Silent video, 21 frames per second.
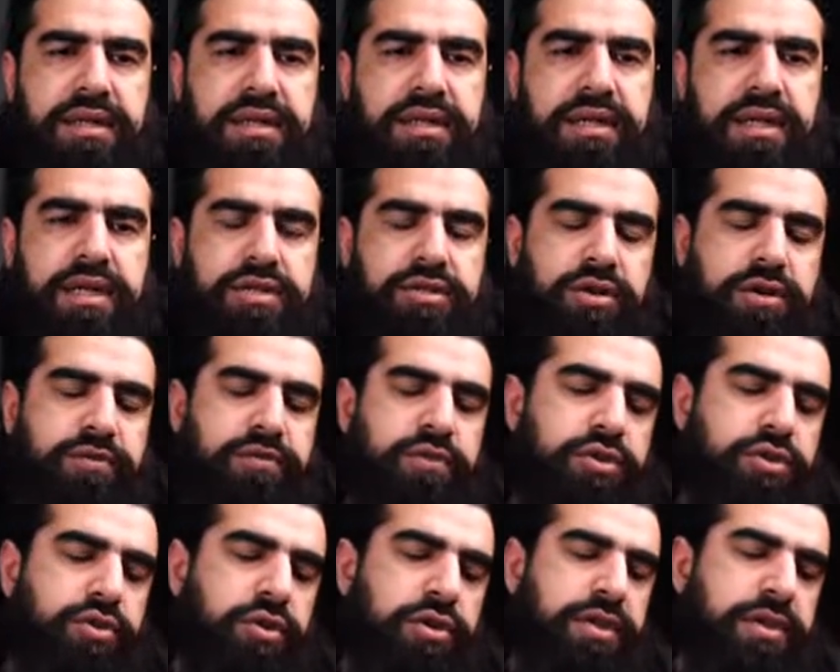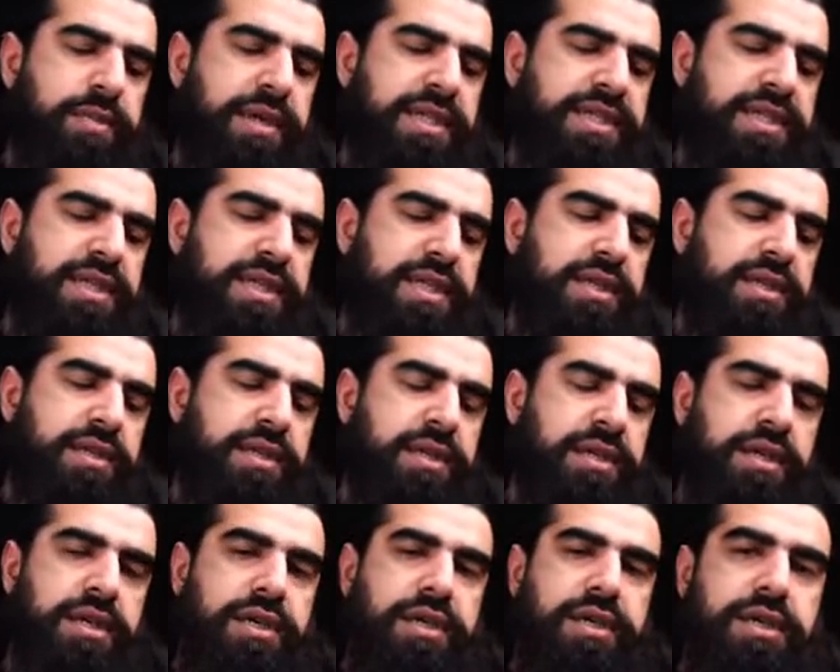Yeah, so if you join, basically,
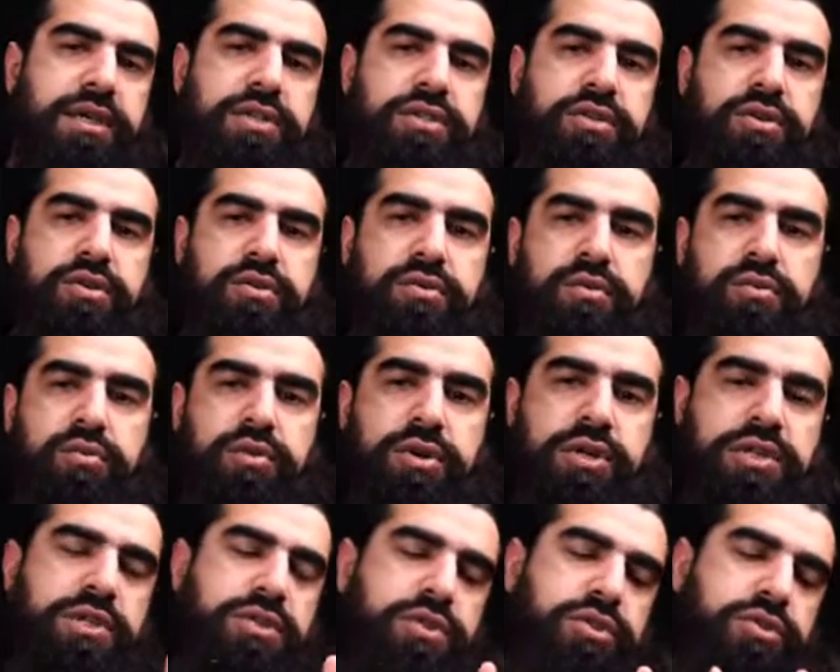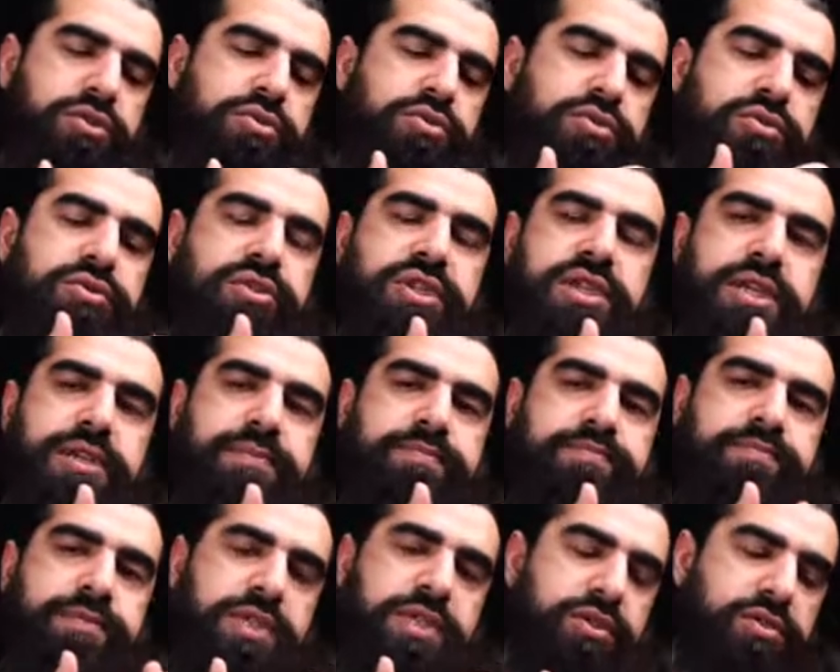so 1, 2, 3, yeah?
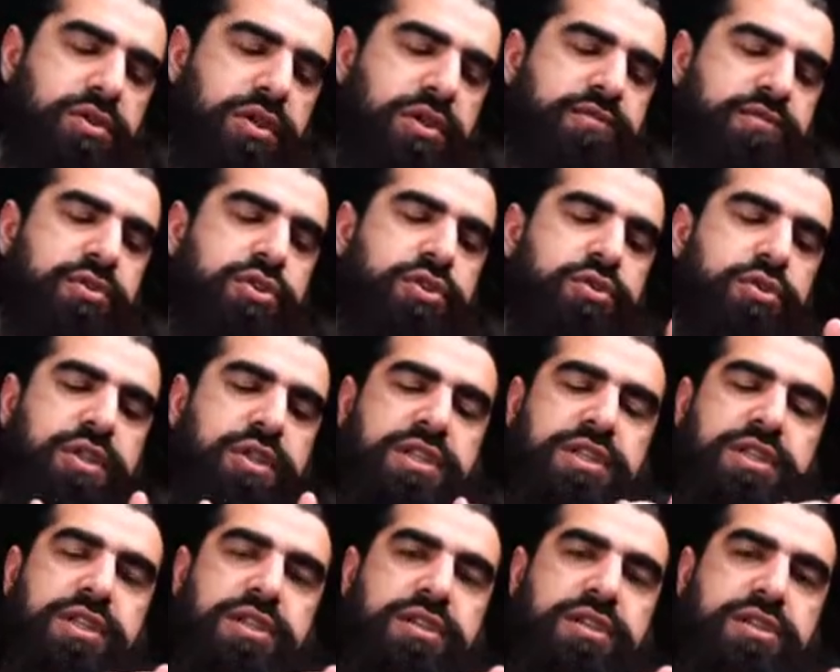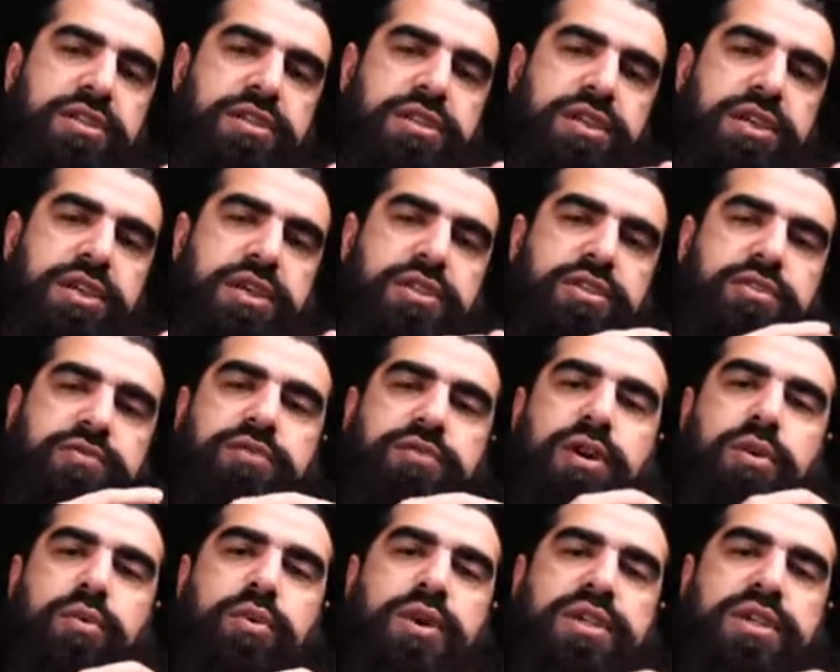So if you join in the third rakat, you've
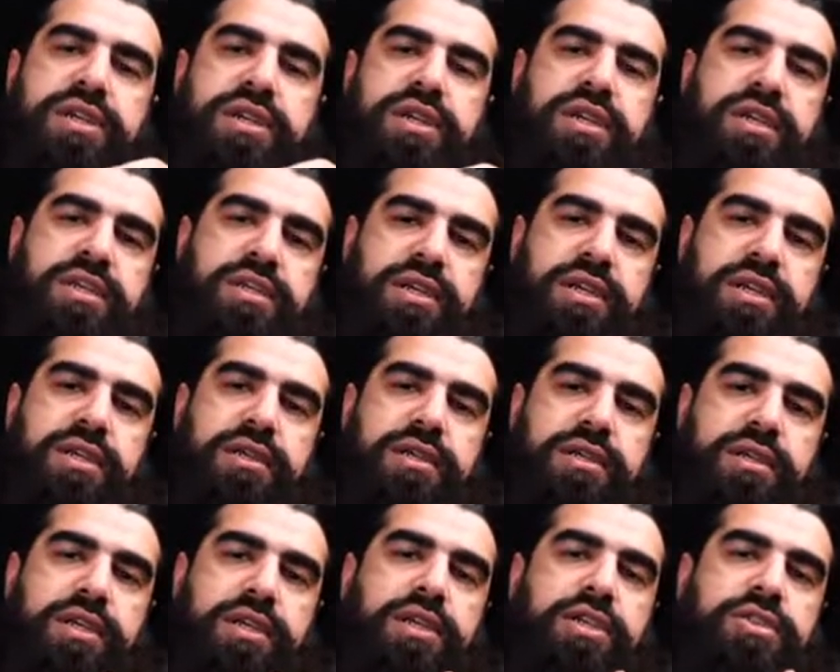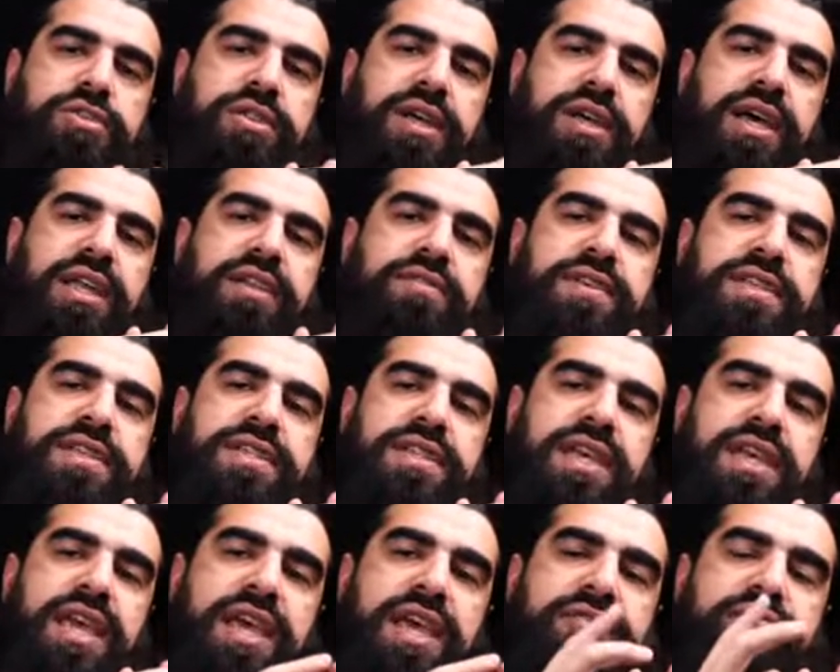got one rakat, yeah? The Hanafis
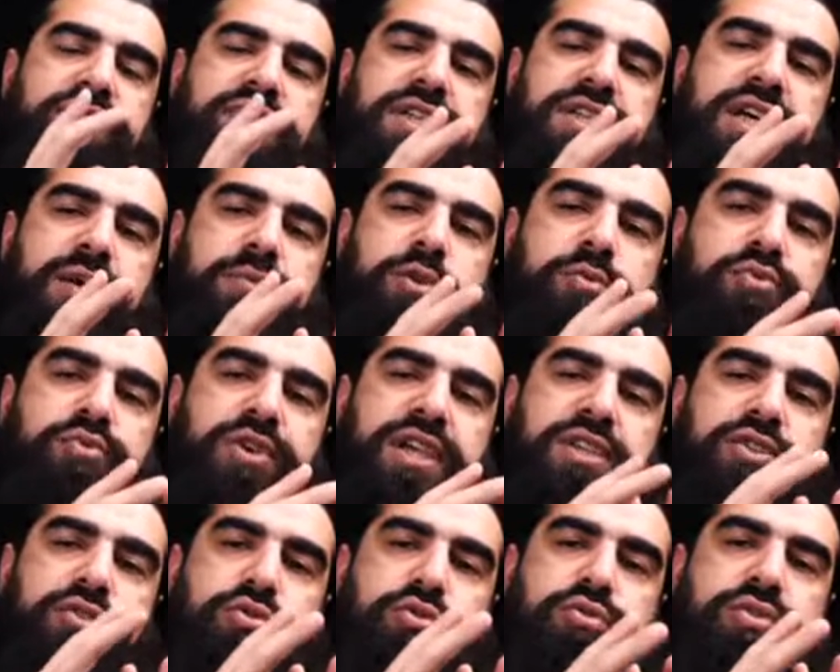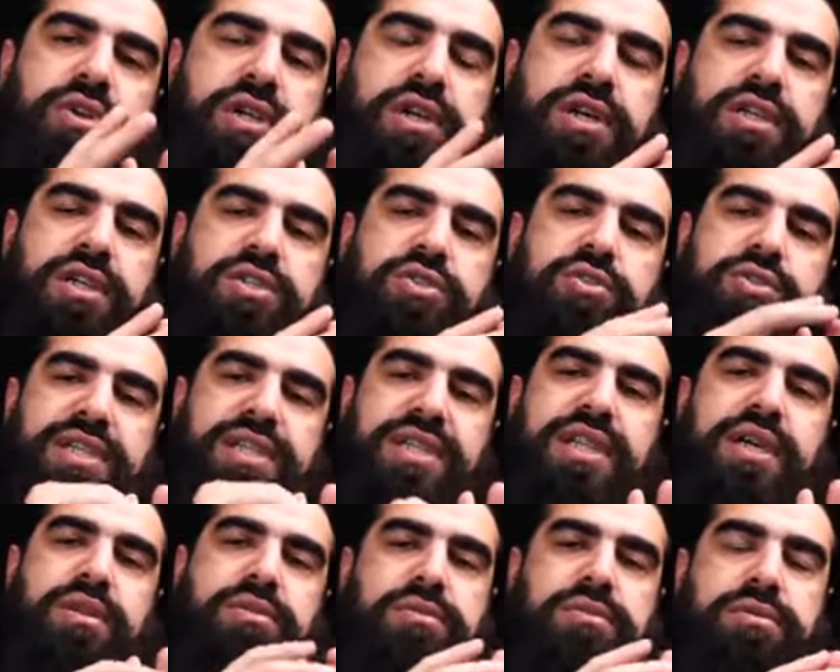say every time you pray two rakats, you
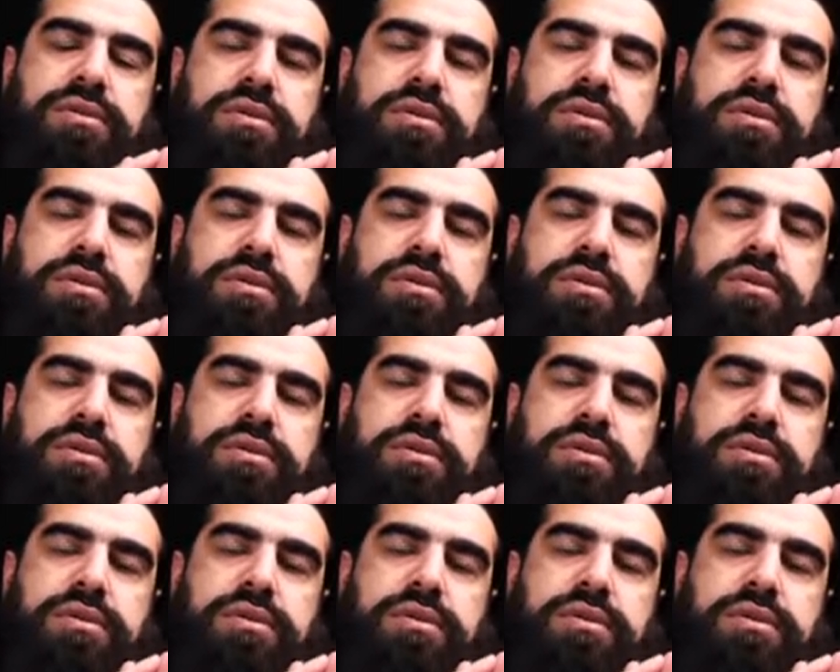sit down.